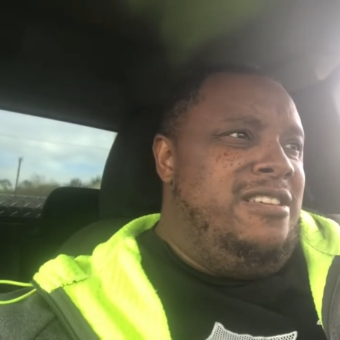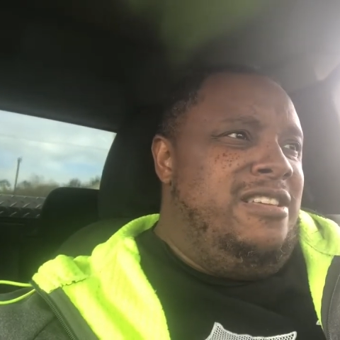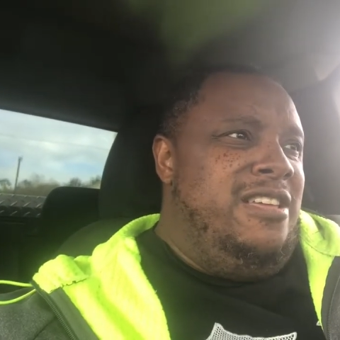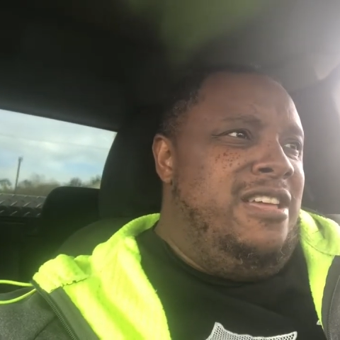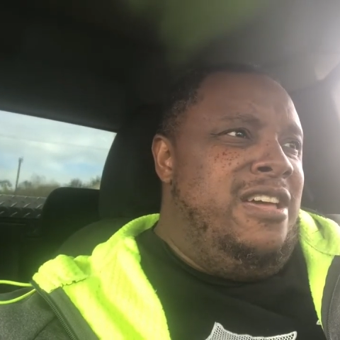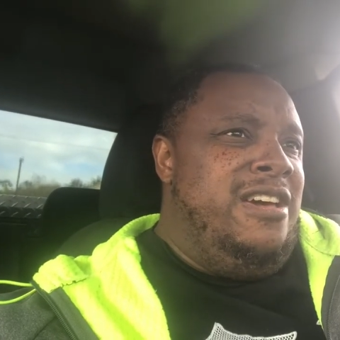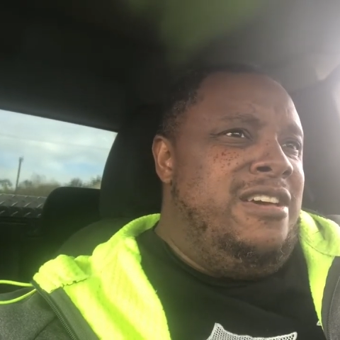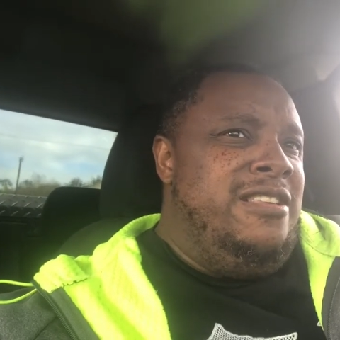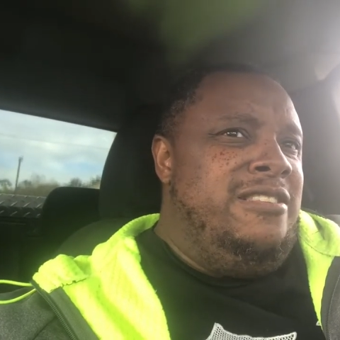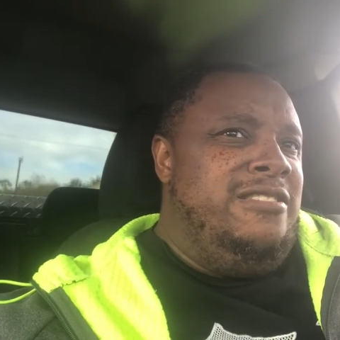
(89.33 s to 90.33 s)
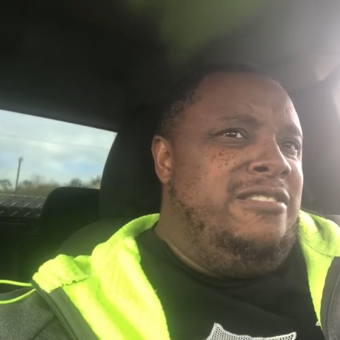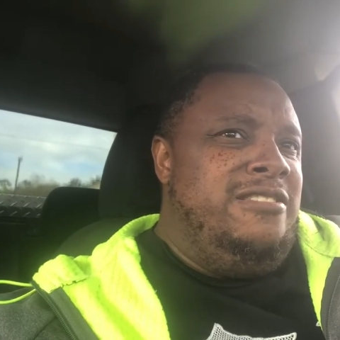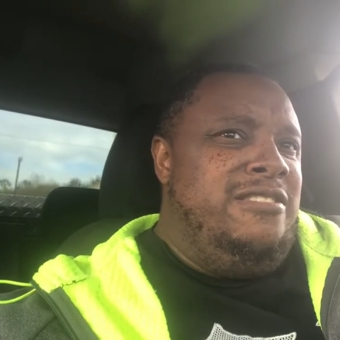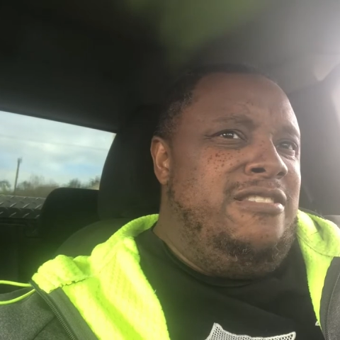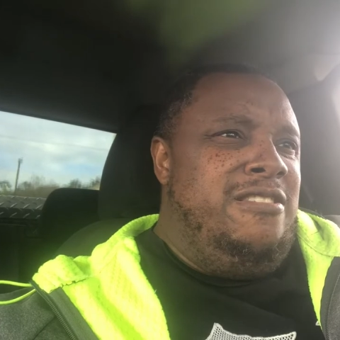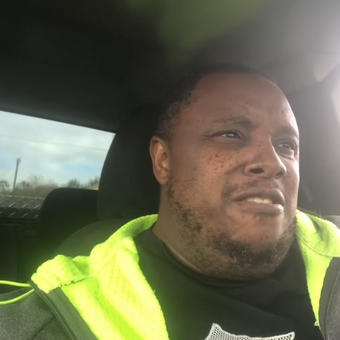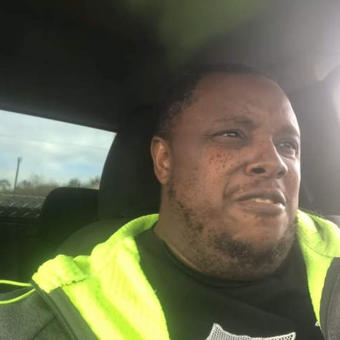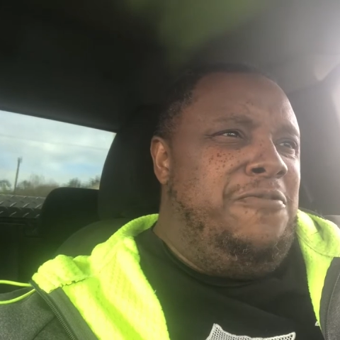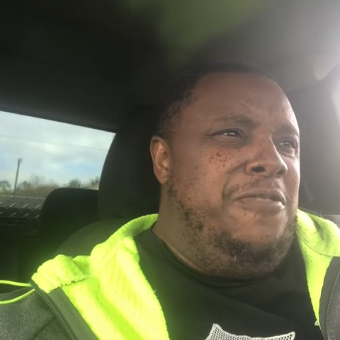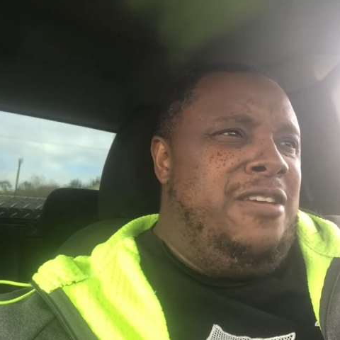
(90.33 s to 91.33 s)
and
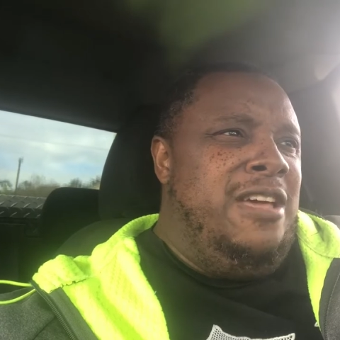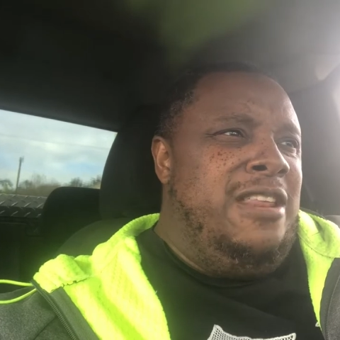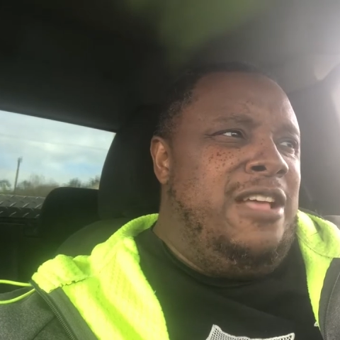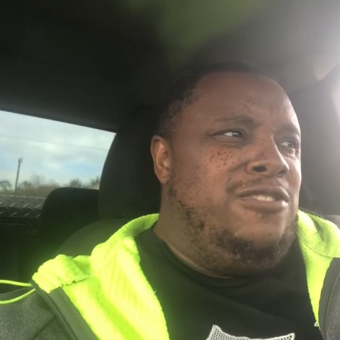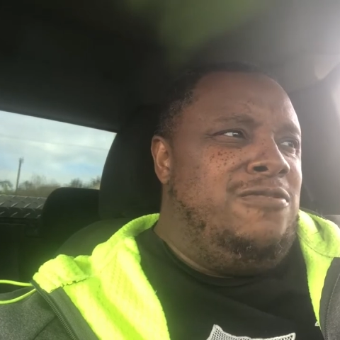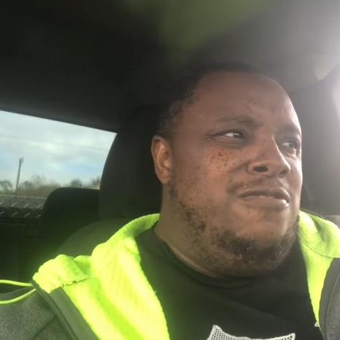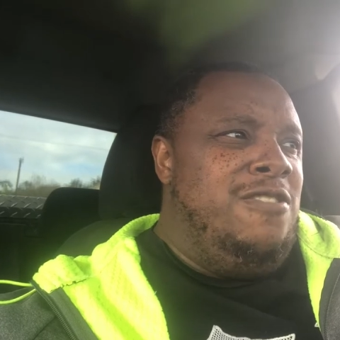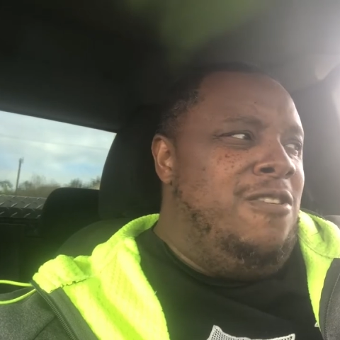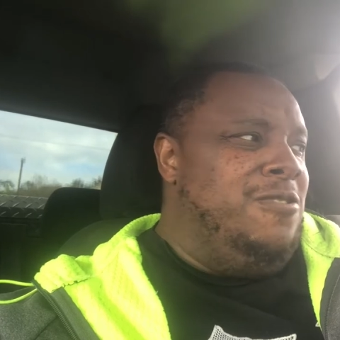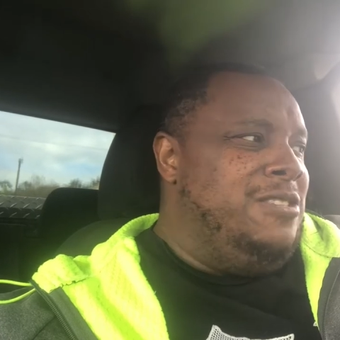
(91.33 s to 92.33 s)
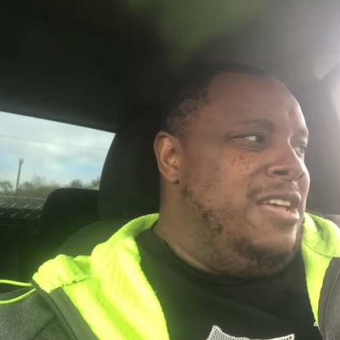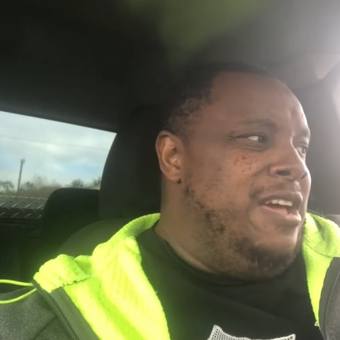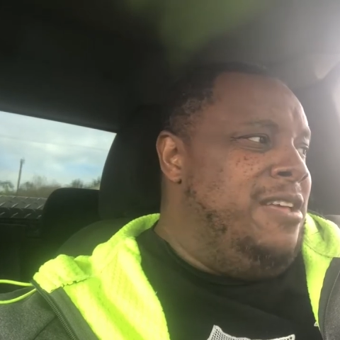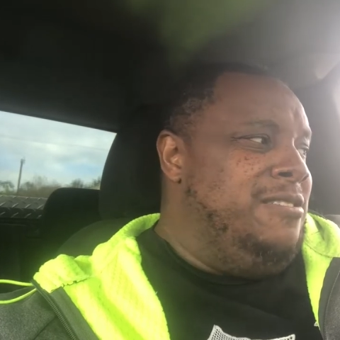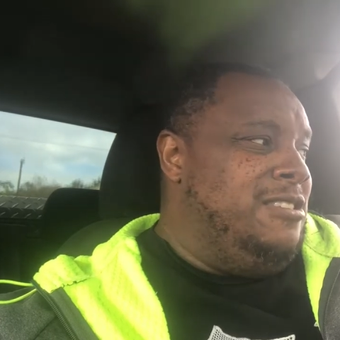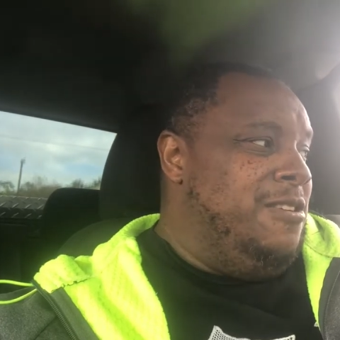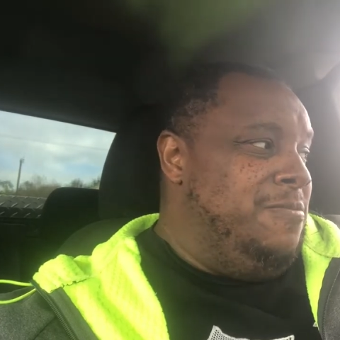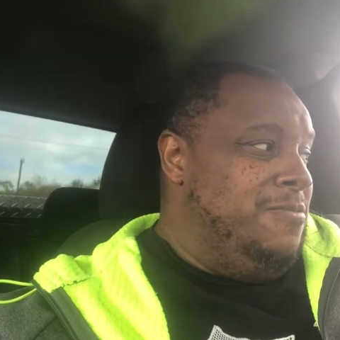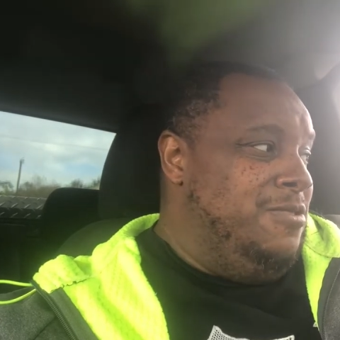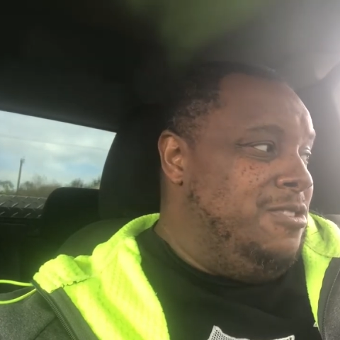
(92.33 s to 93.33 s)
you forget that eh, you know what I'm saying
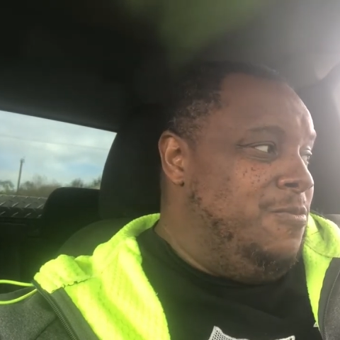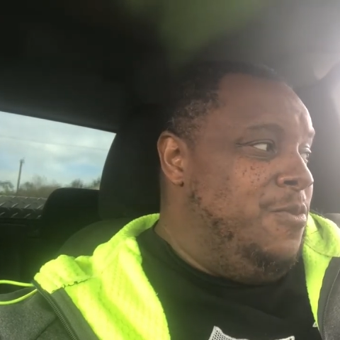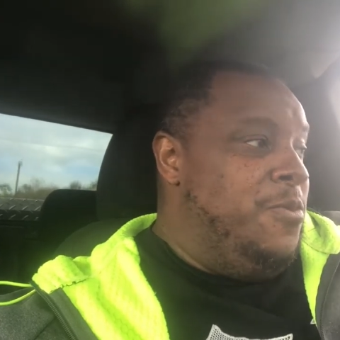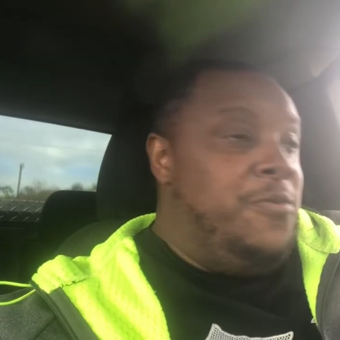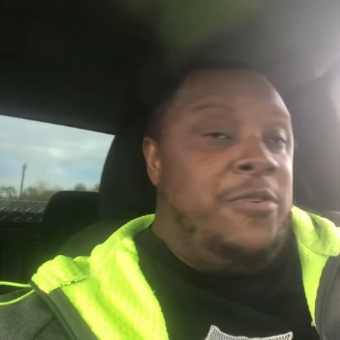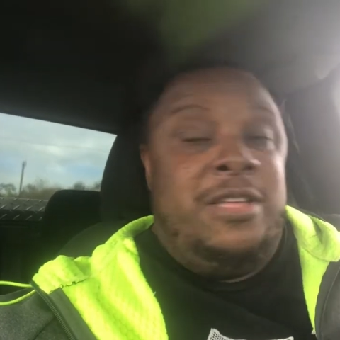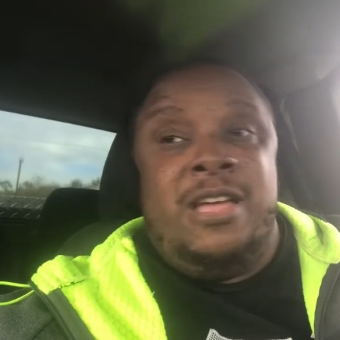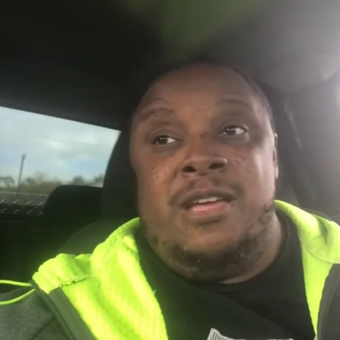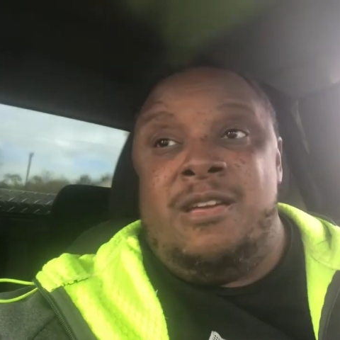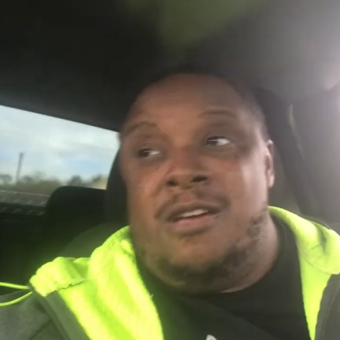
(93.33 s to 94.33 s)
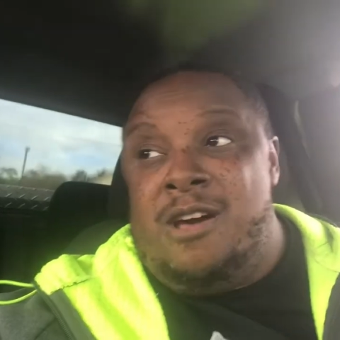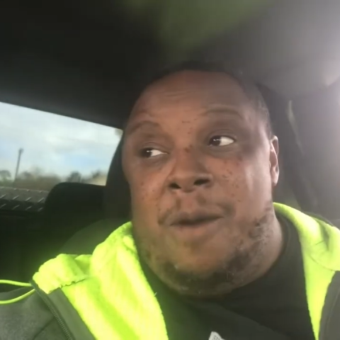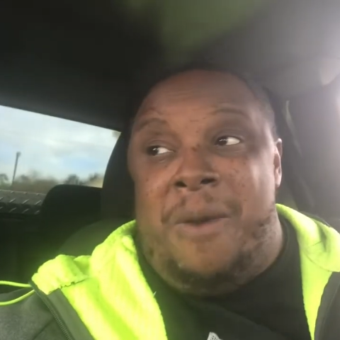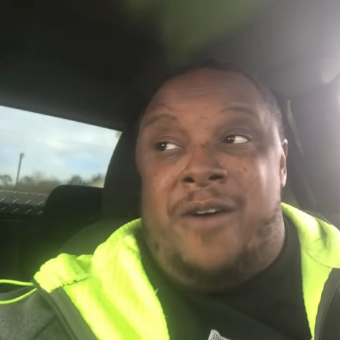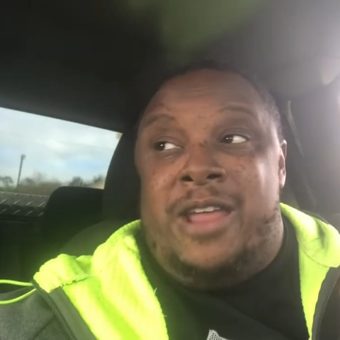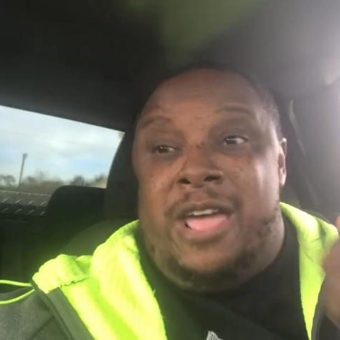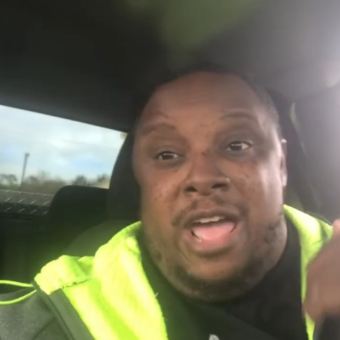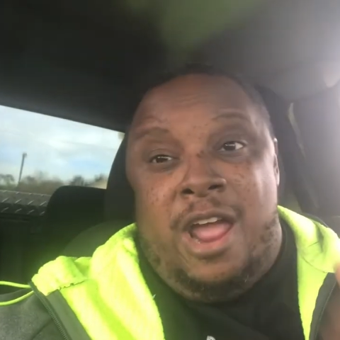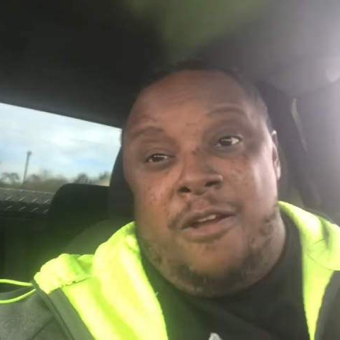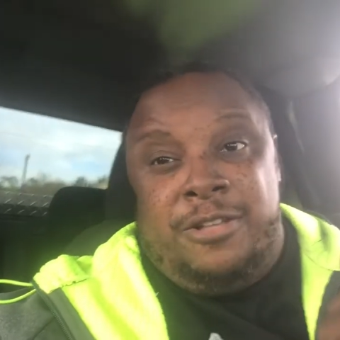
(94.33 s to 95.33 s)
some some people forget about their
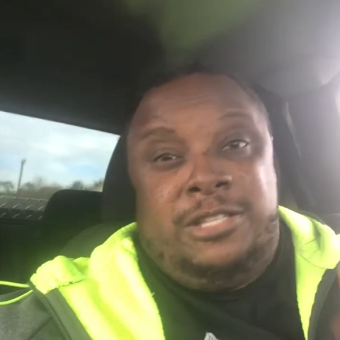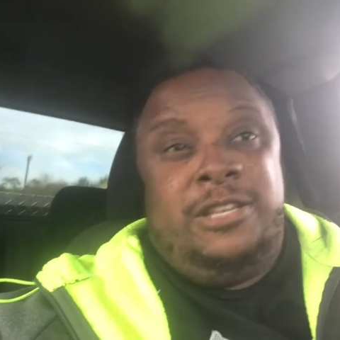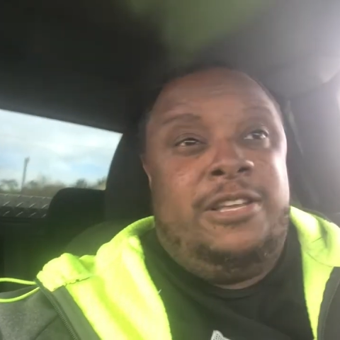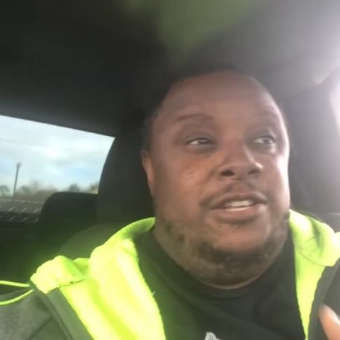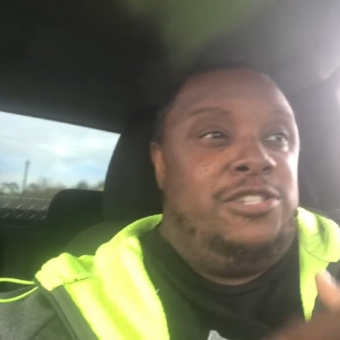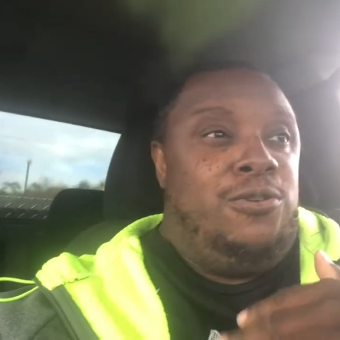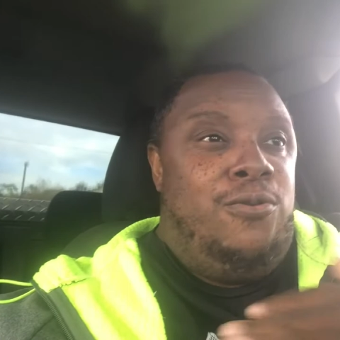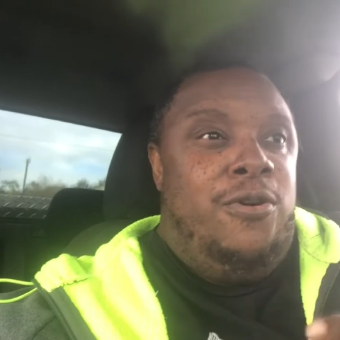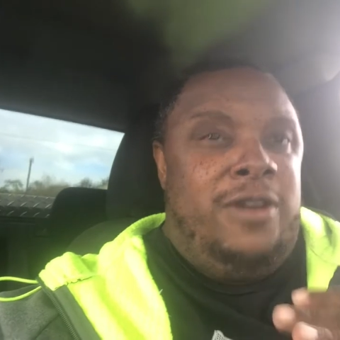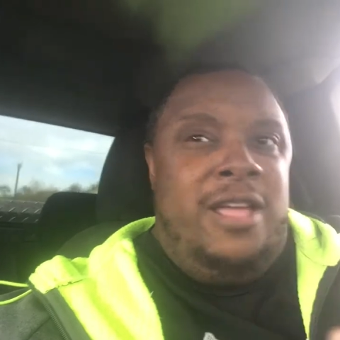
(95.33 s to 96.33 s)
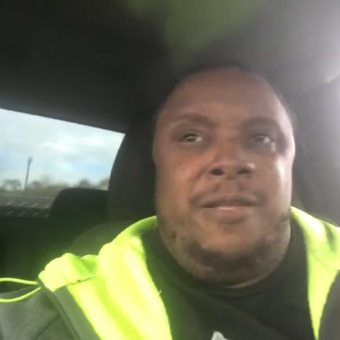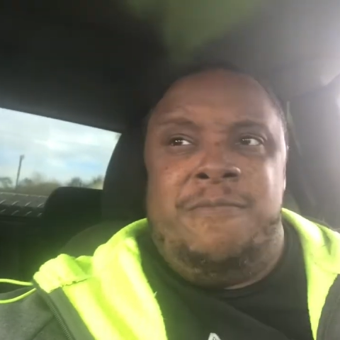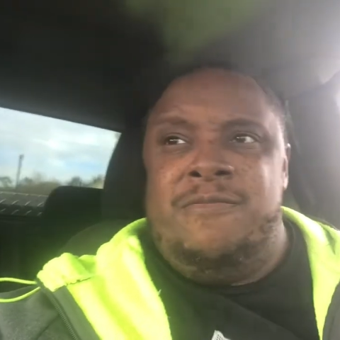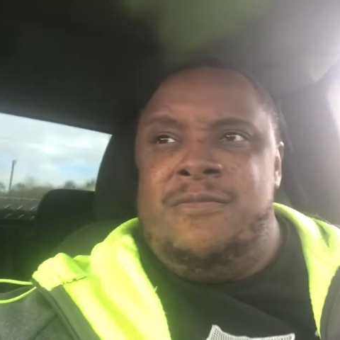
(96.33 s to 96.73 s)
heritage or they